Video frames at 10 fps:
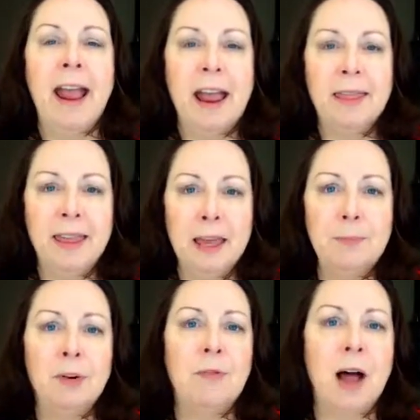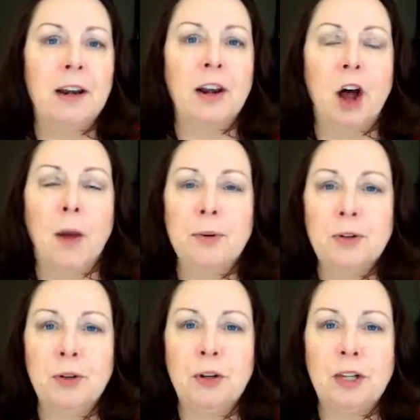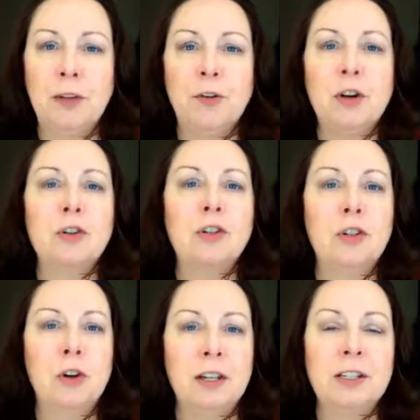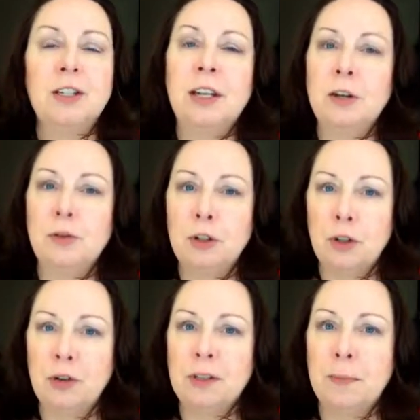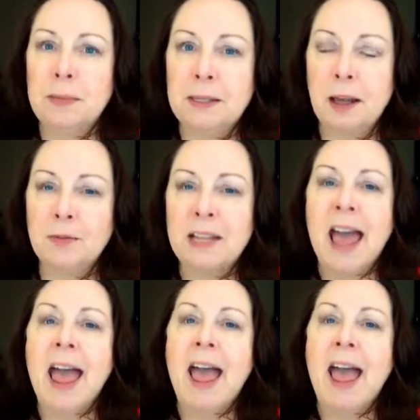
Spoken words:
and then provide an opportunity for your students to introduce themselves